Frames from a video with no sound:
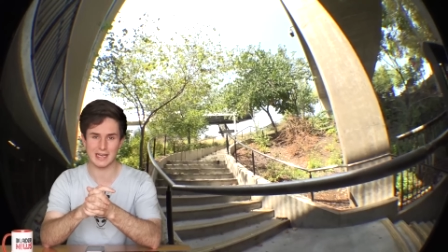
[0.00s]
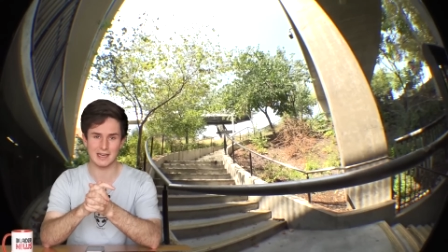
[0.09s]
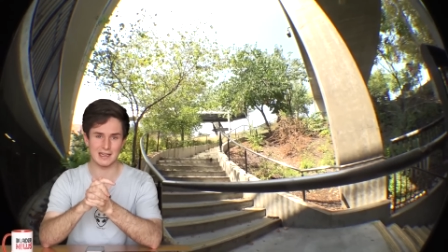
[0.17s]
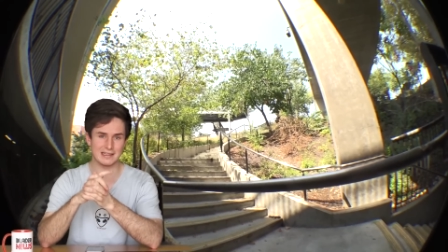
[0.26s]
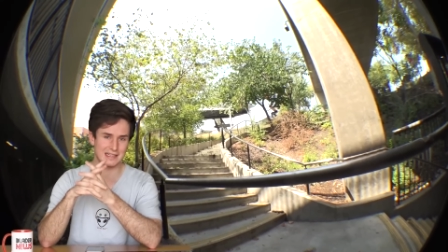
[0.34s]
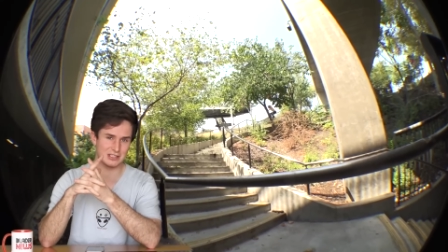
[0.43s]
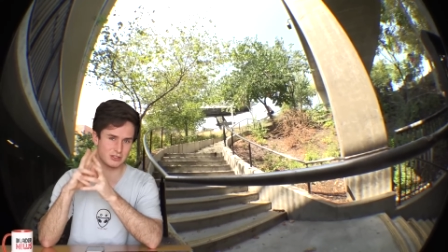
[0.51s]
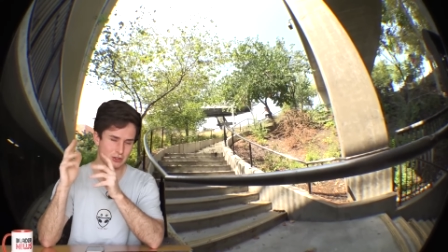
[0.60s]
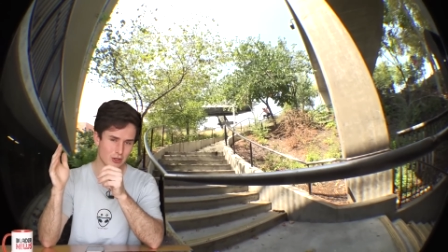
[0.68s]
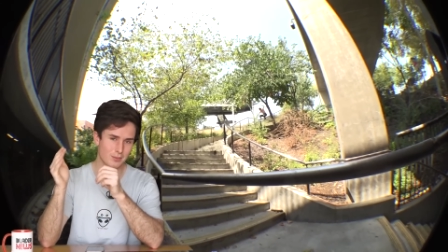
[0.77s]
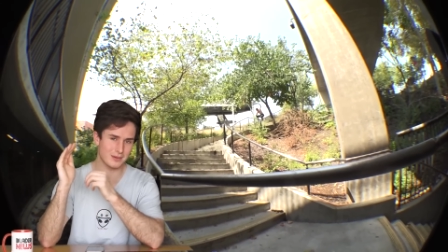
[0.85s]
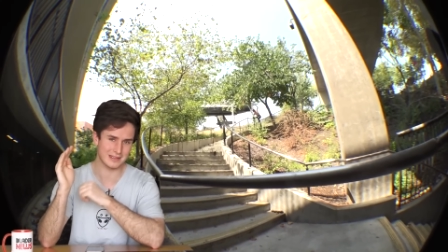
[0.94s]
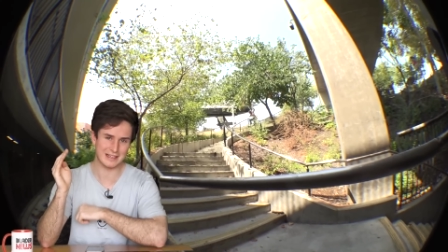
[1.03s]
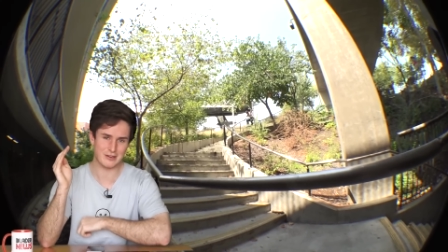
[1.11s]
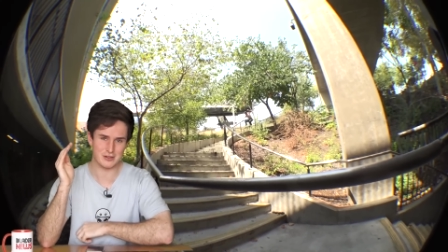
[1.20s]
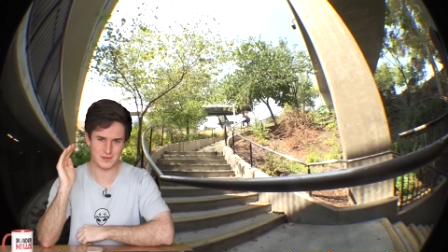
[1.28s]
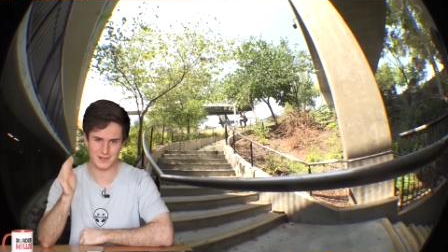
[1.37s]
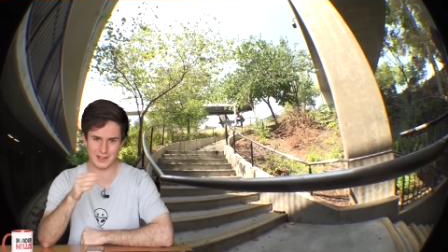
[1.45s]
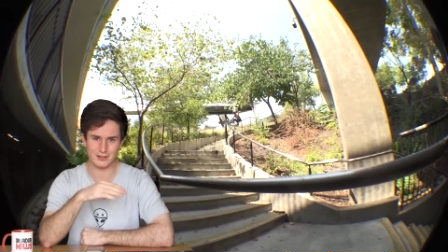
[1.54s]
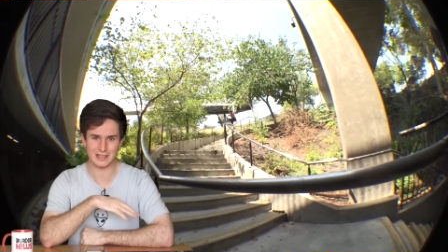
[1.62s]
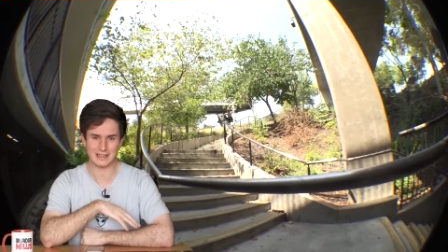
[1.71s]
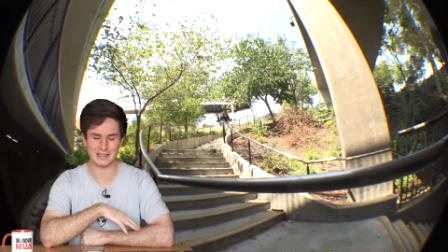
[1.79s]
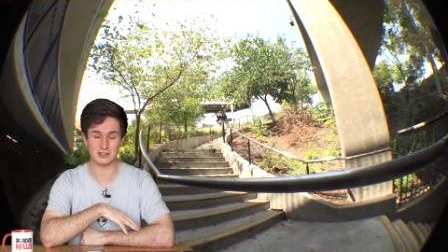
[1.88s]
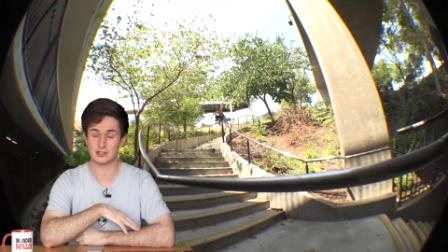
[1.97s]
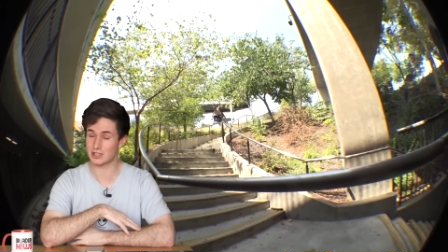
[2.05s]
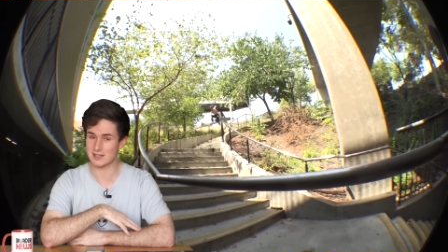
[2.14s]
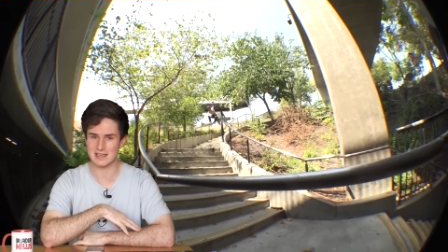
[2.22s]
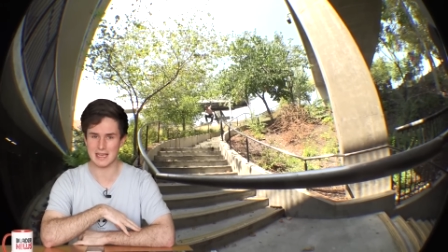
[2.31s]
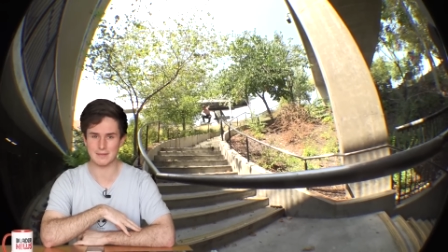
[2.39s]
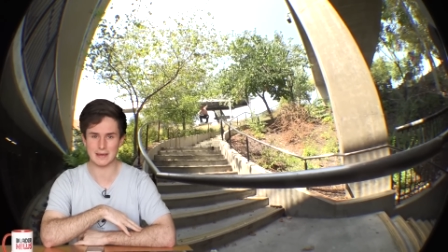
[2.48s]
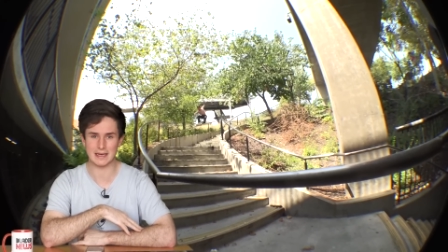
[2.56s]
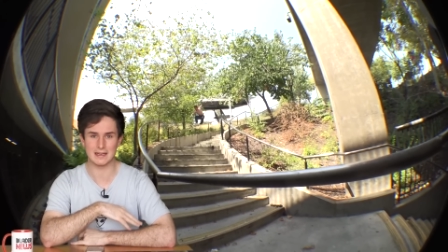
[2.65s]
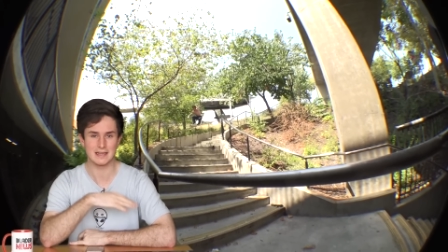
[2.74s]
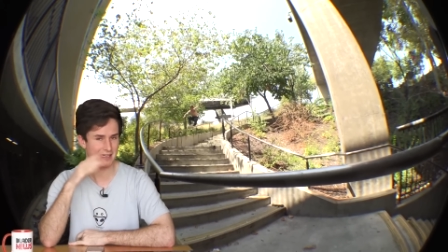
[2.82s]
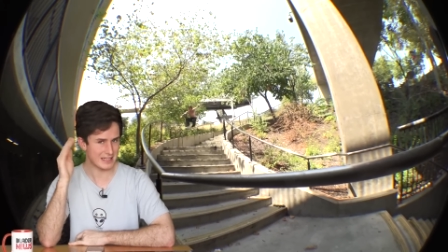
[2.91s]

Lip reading: out, and that's John Bellino's VOD that just came out.